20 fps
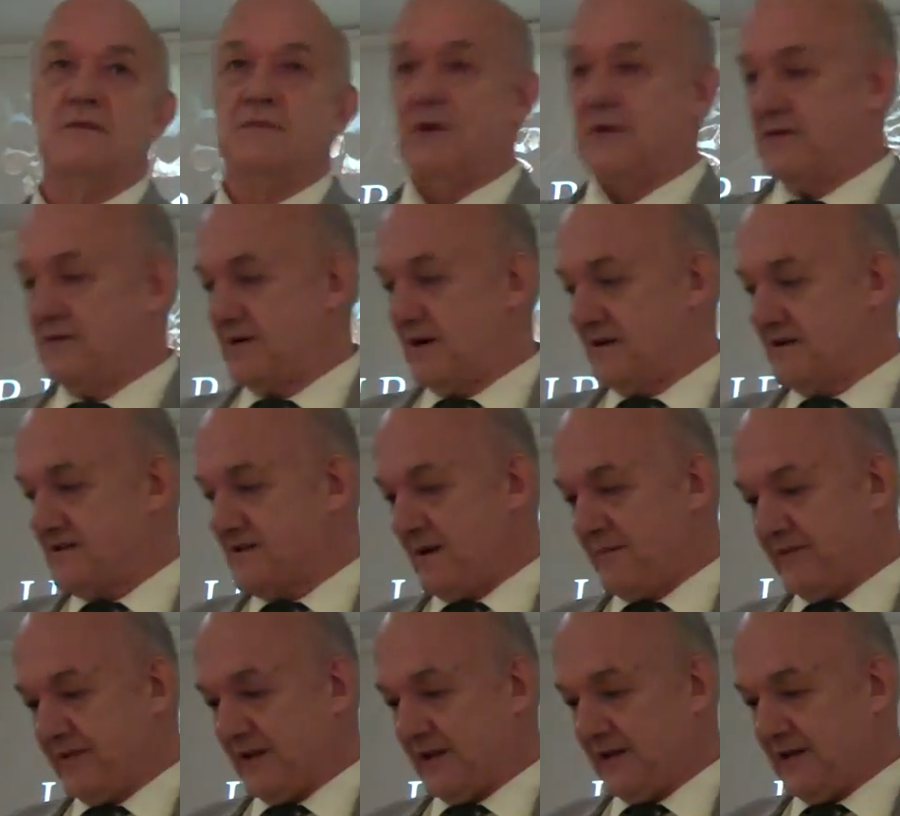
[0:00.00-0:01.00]
we would know
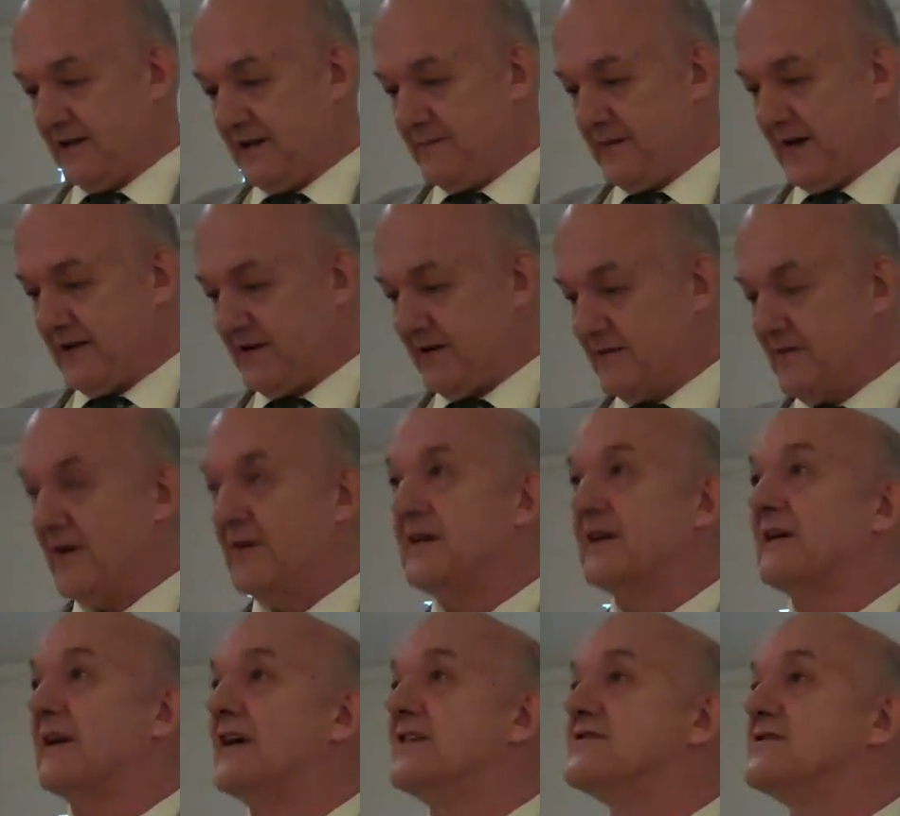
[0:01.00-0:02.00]
something about
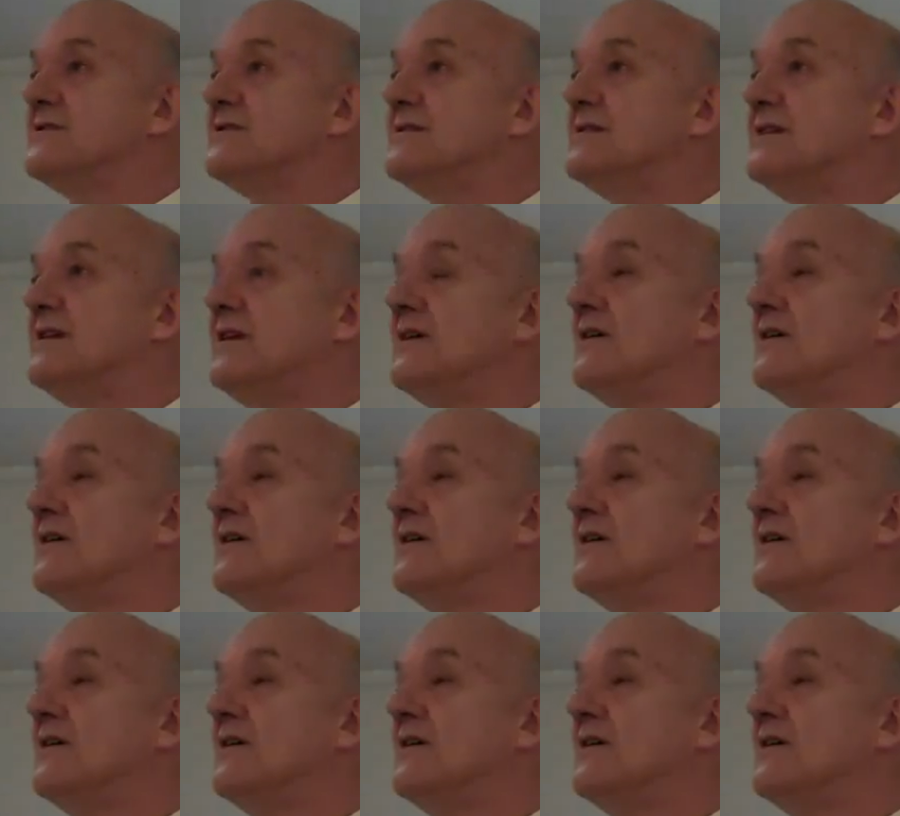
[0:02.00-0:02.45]
heroic legend,